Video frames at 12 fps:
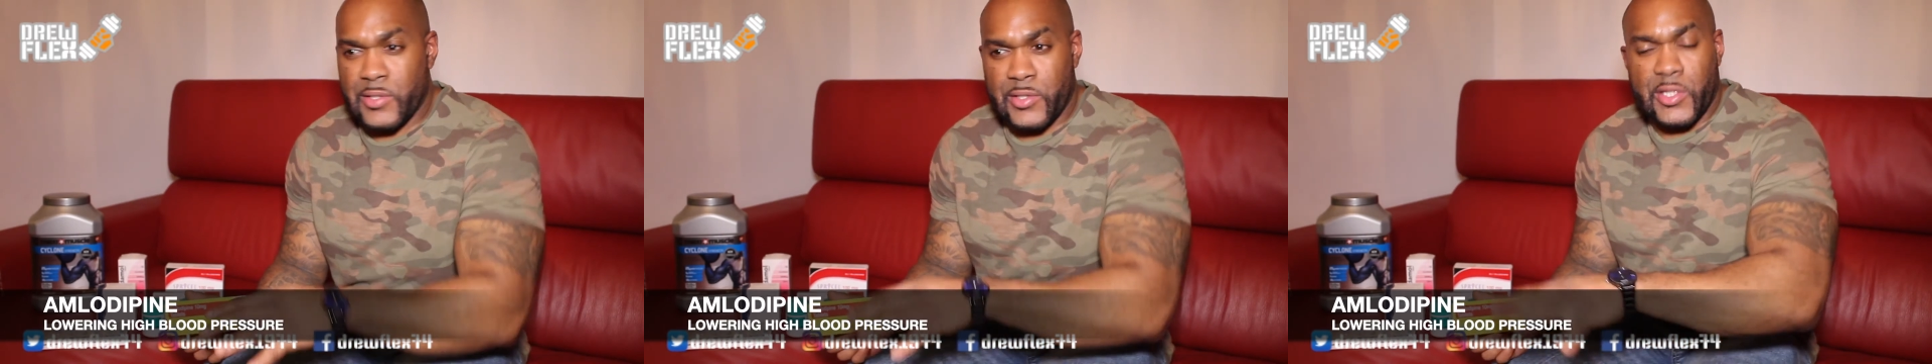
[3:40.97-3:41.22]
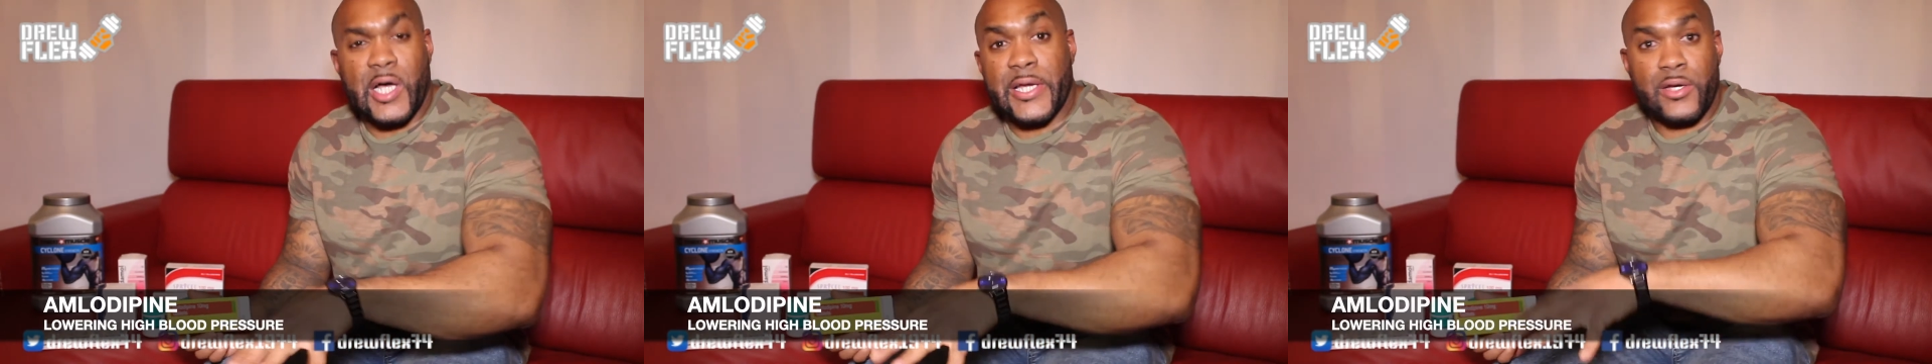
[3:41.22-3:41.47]

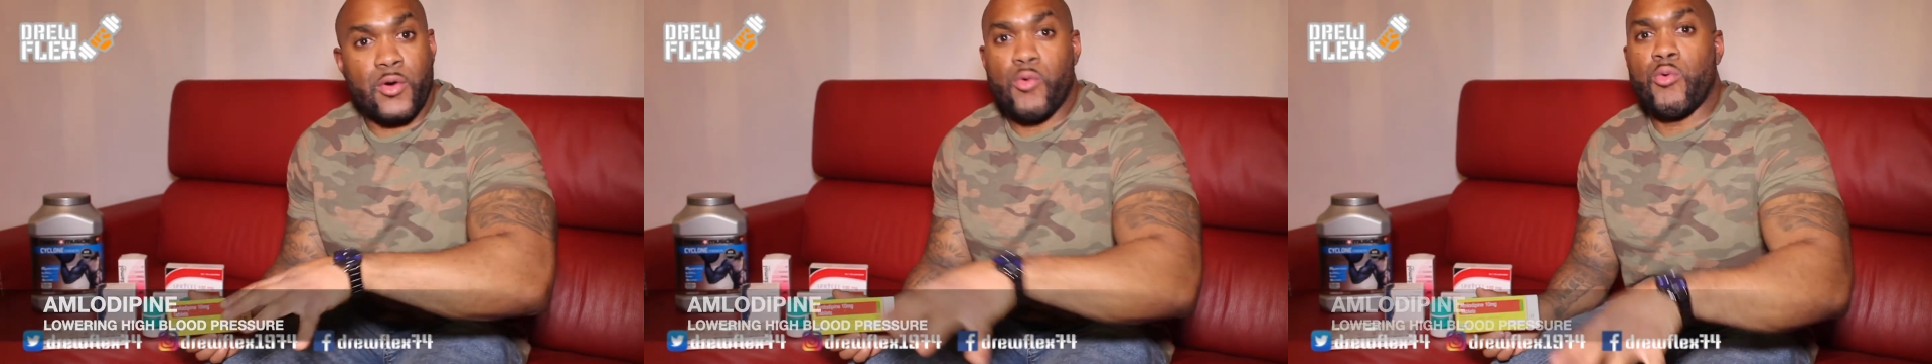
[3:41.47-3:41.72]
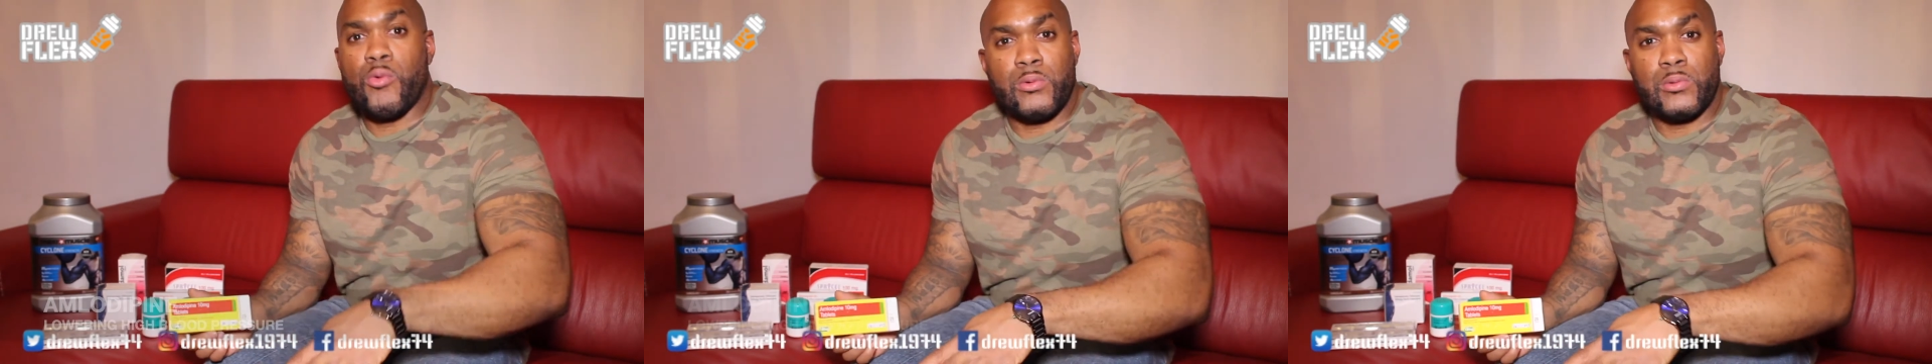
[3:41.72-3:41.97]
like
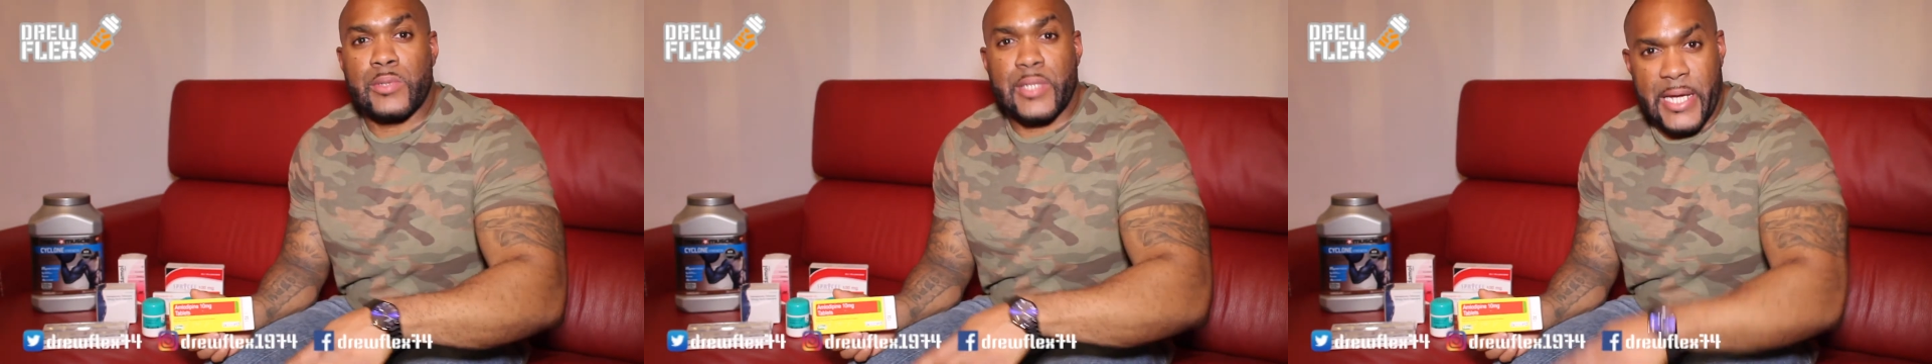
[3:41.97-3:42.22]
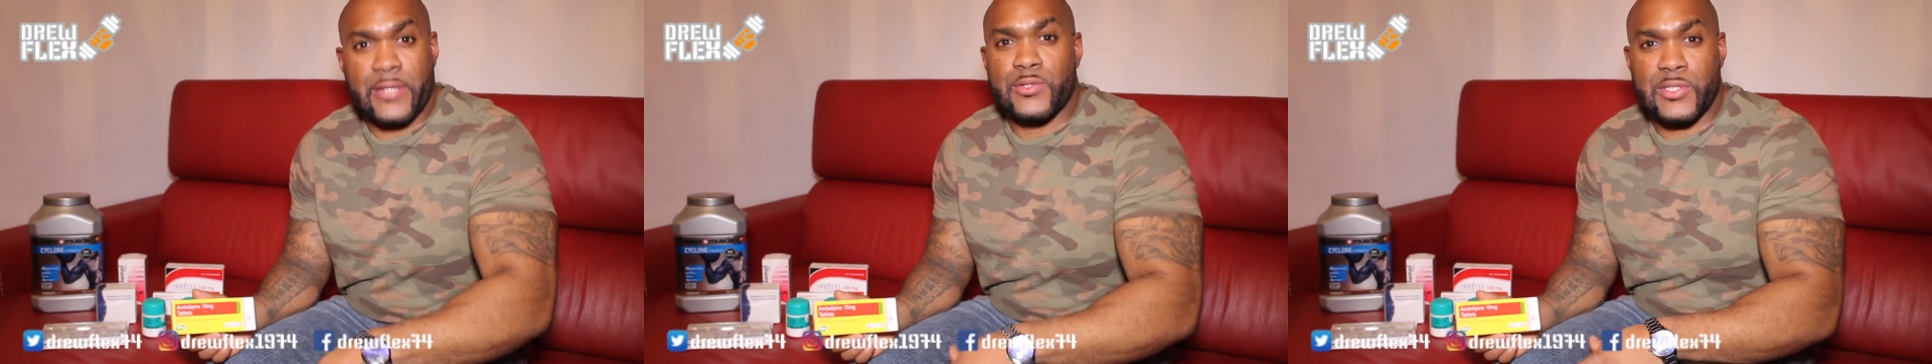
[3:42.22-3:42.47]
all
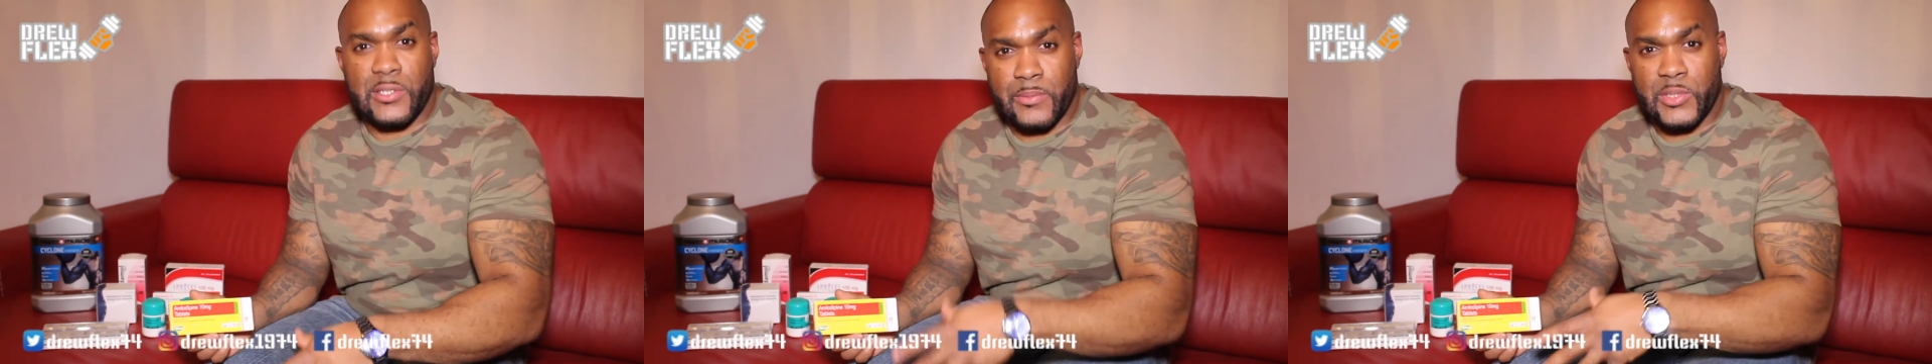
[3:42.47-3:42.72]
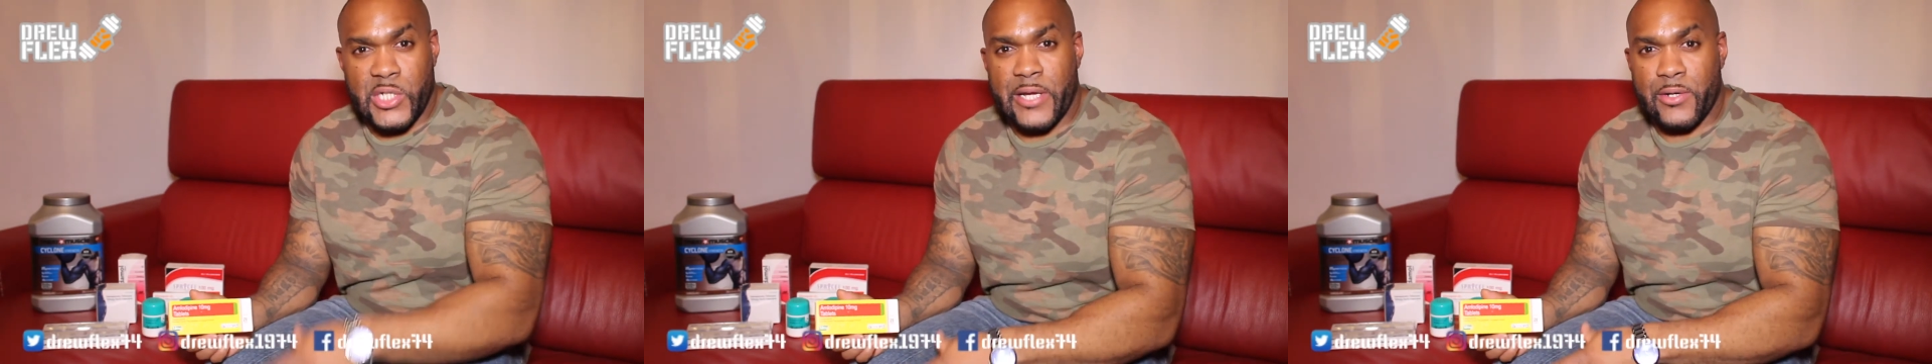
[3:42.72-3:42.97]
calcium
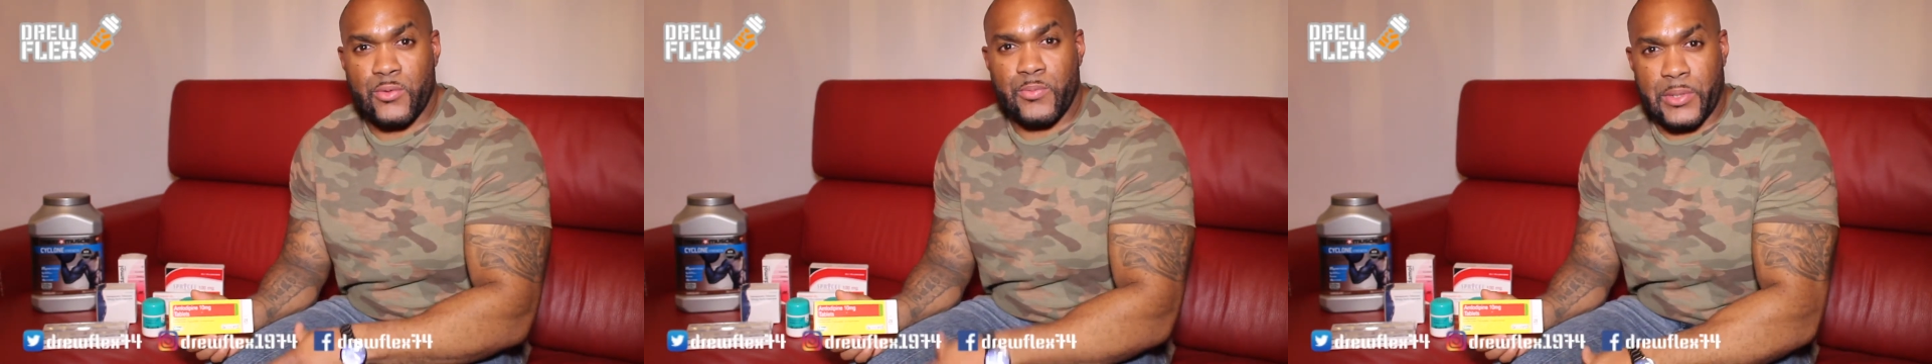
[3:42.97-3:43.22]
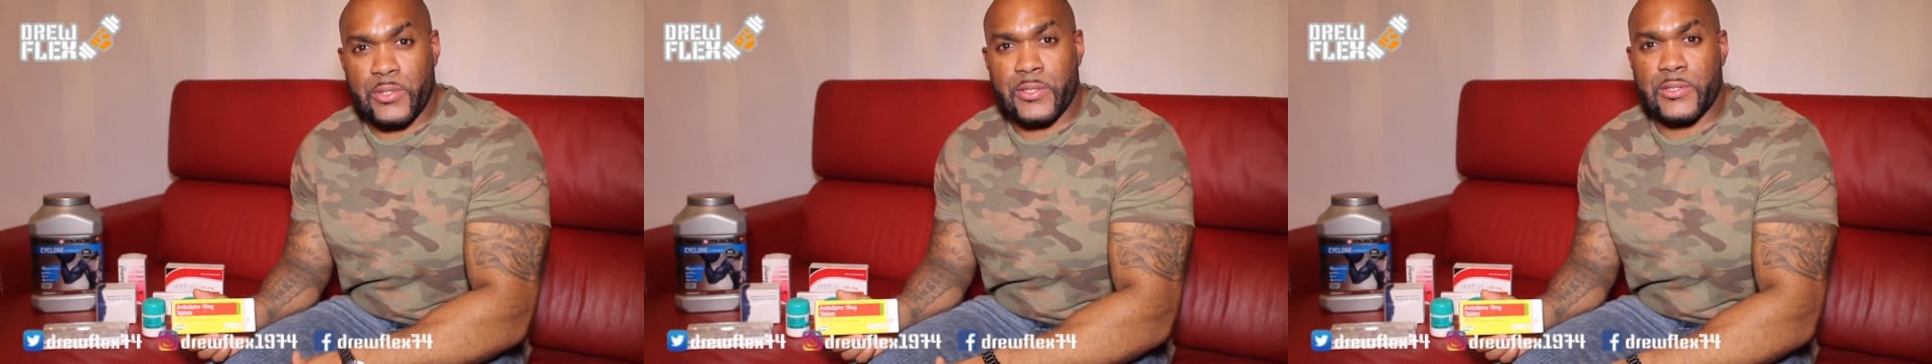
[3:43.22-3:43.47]
channel
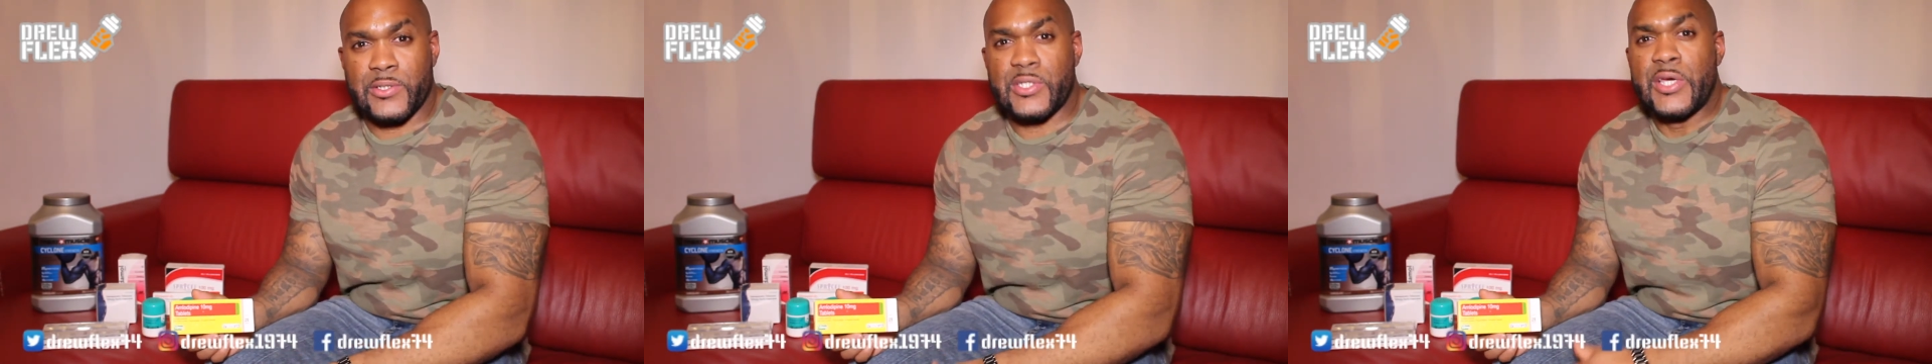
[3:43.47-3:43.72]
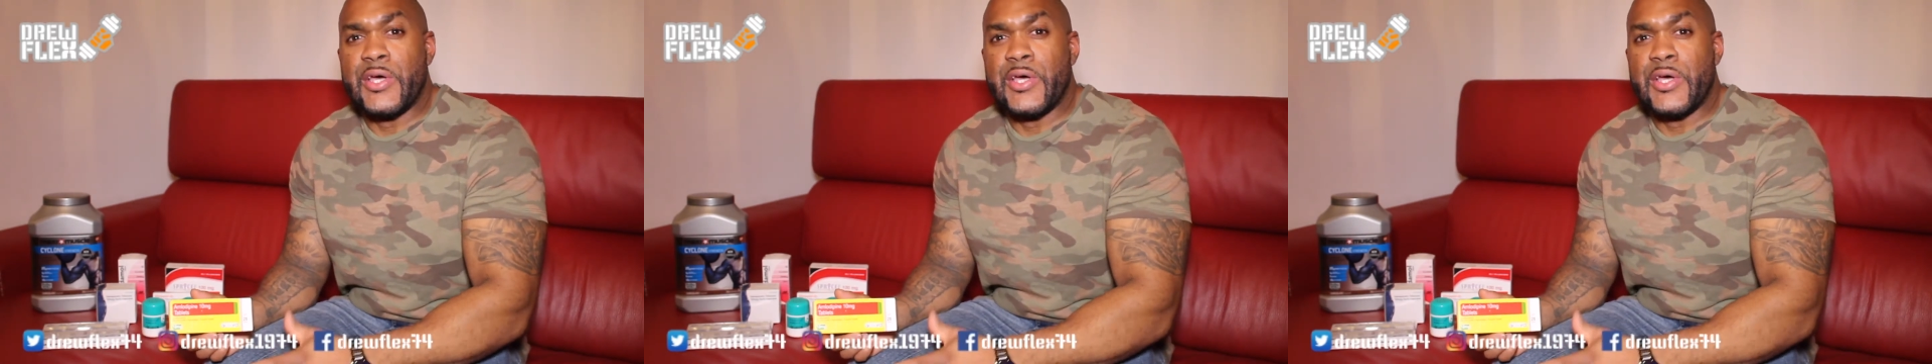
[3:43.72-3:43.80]
blockers,